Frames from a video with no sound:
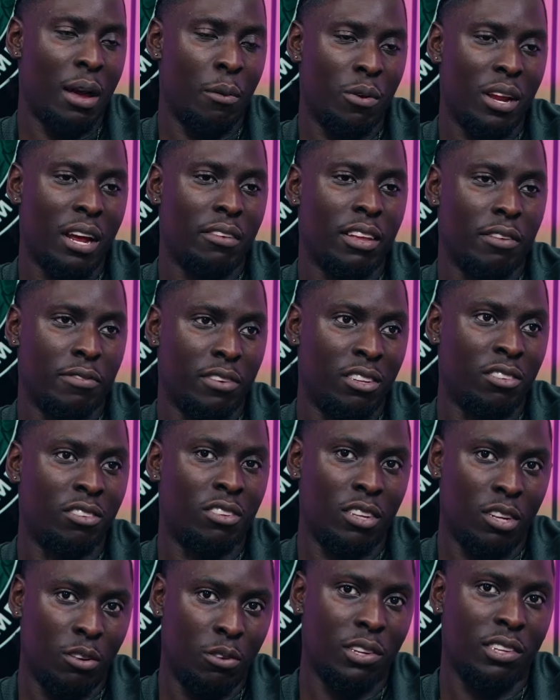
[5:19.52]
we'd have to have a
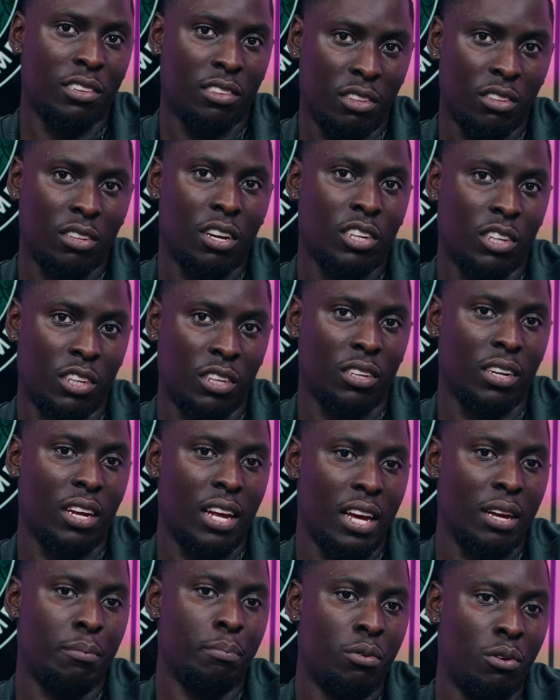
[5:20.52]
serious discussion.
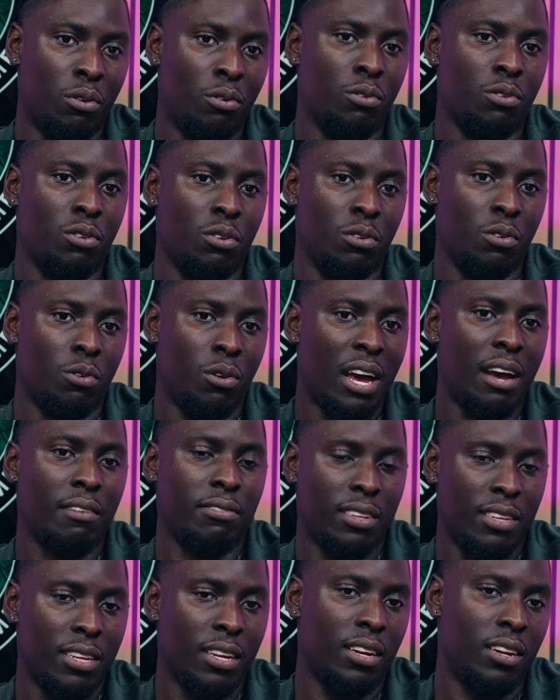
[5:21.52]
Like, bro, you have
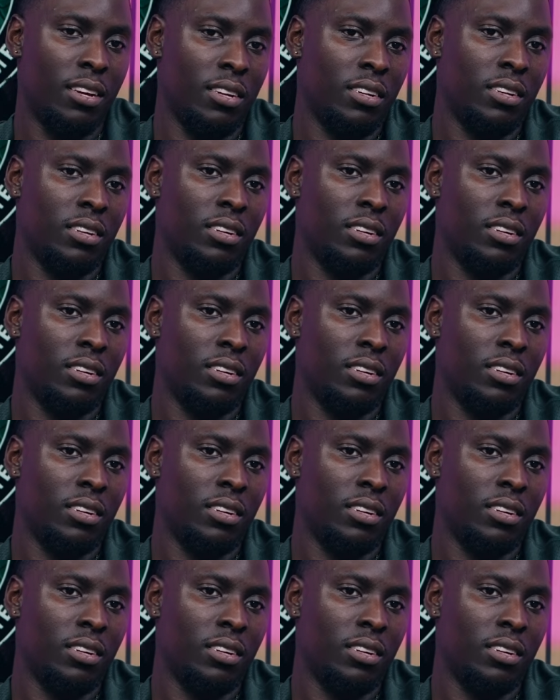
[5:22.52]
to tell her.